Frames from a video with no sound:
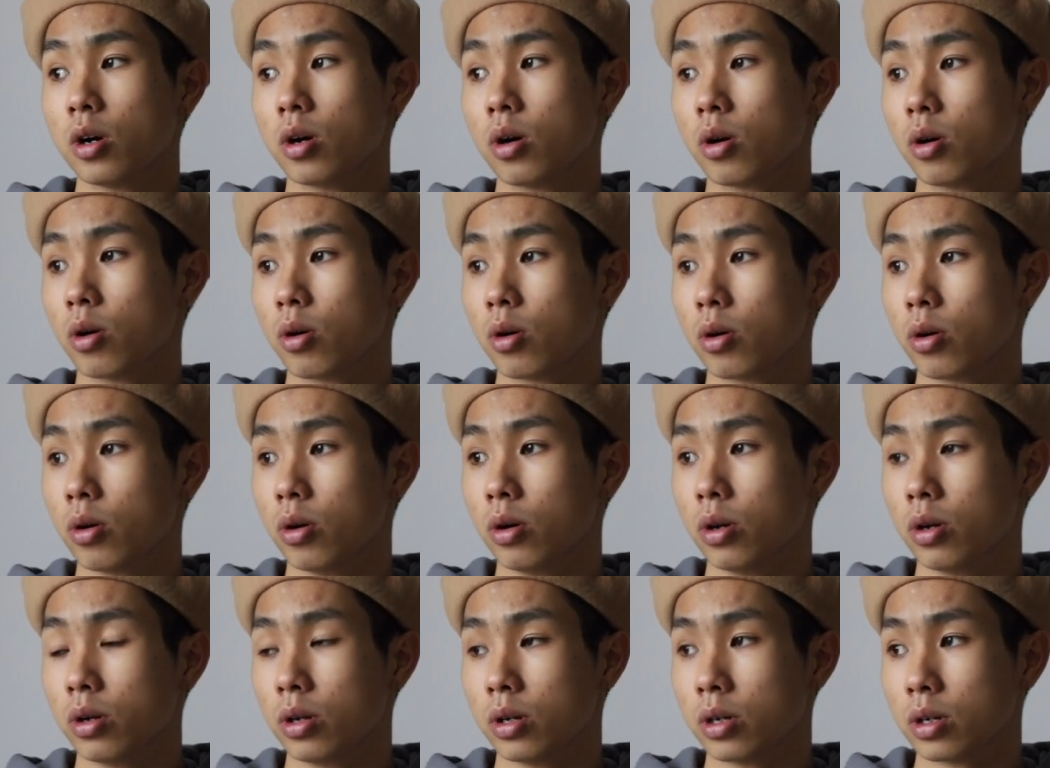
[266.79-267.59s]
or
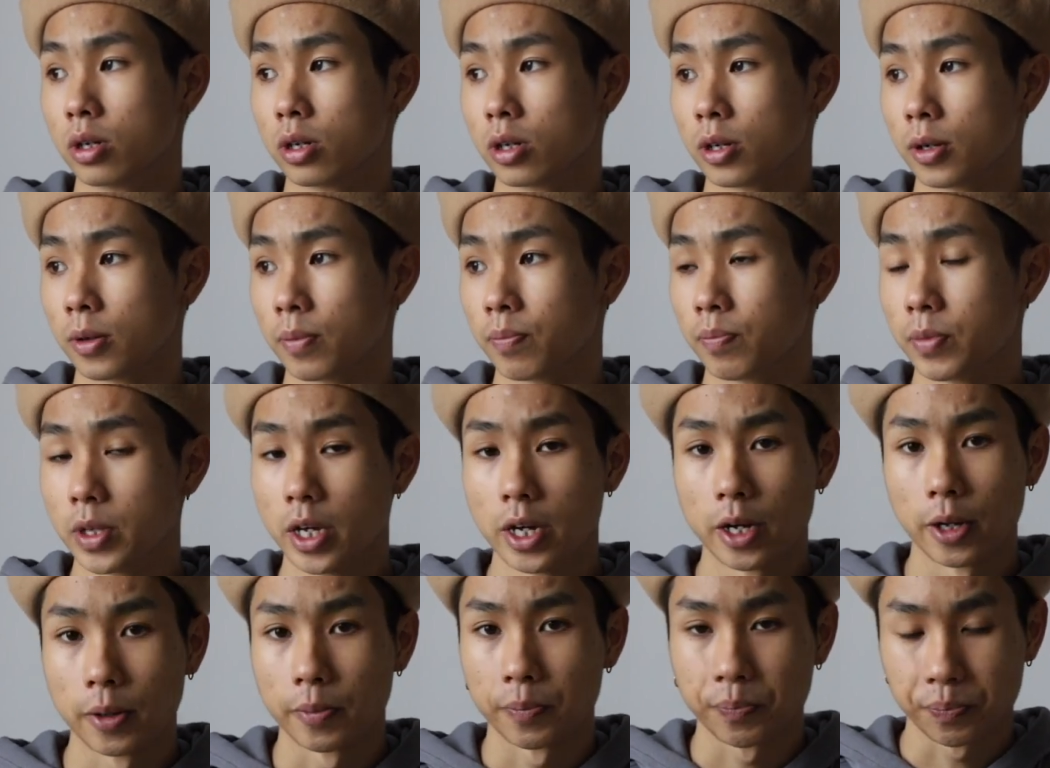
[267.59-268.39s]
um
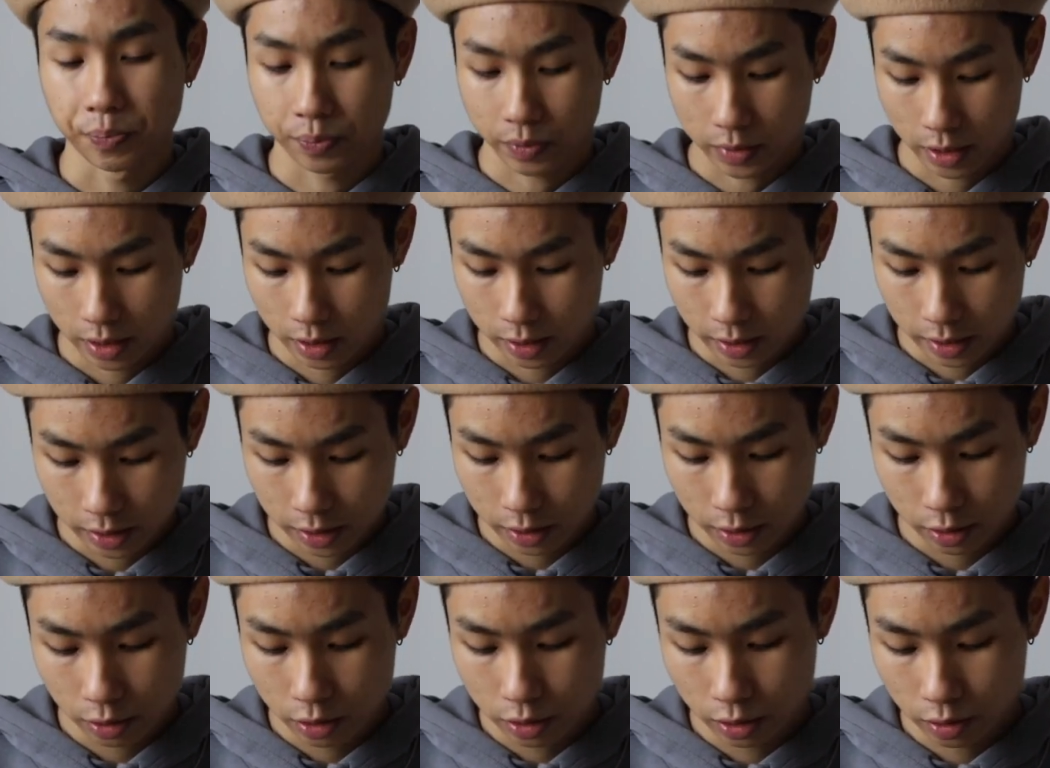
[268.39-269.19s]
yeah,
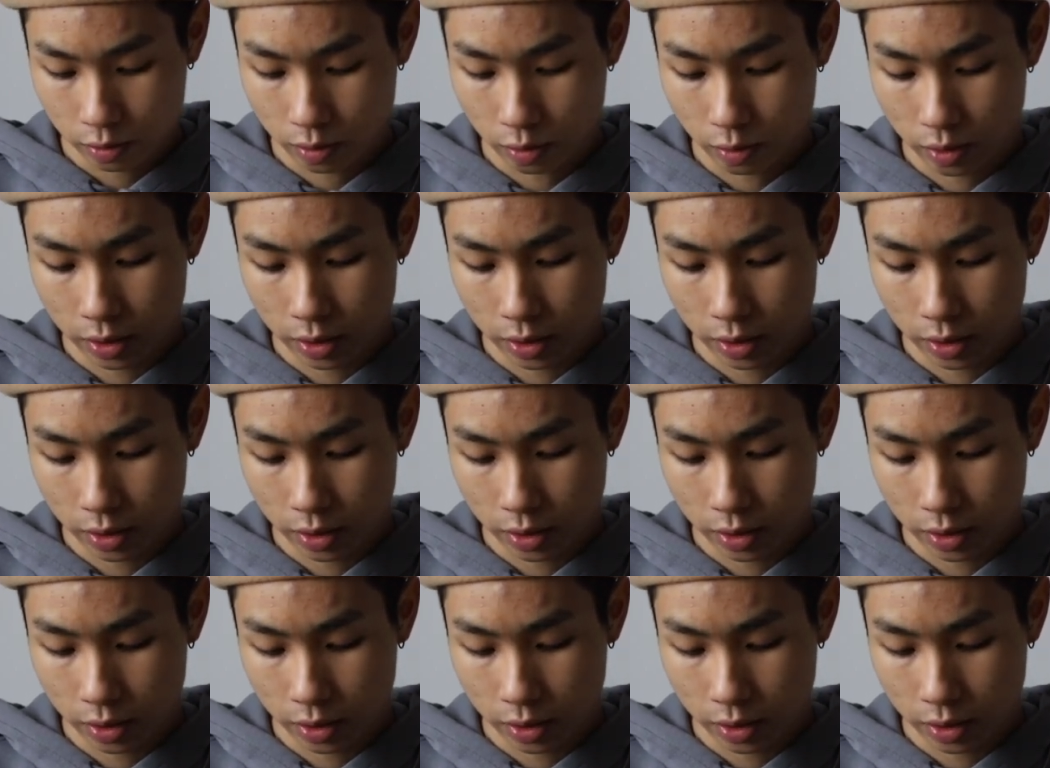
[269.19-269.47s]
you can